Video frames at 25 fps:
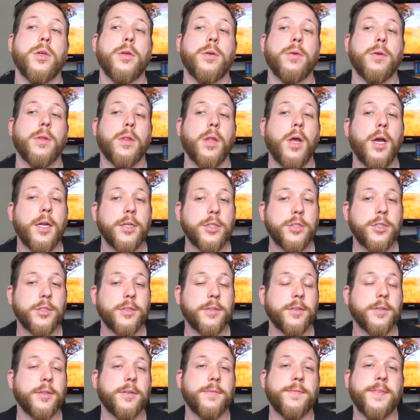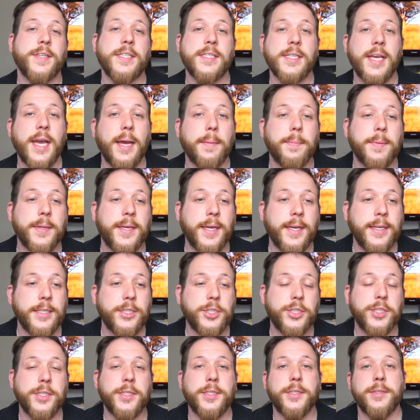You lodge your visa
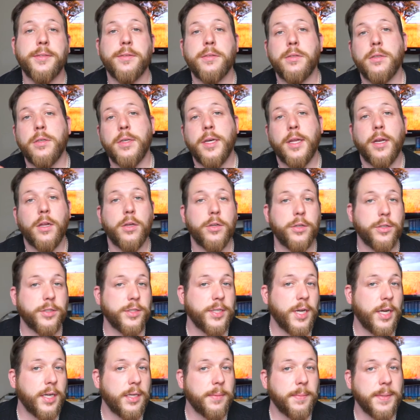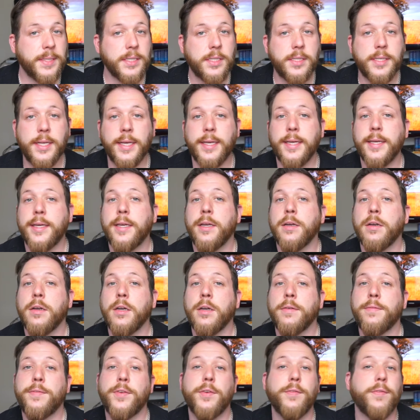application, you got all your documents taken care
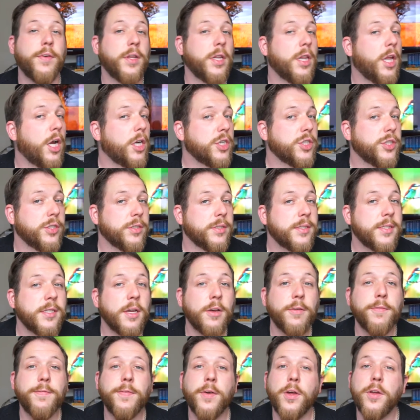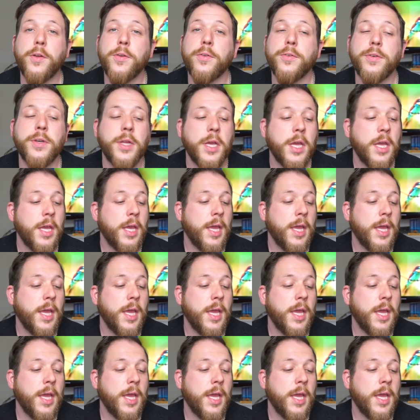of, you've unlocked your cell phone,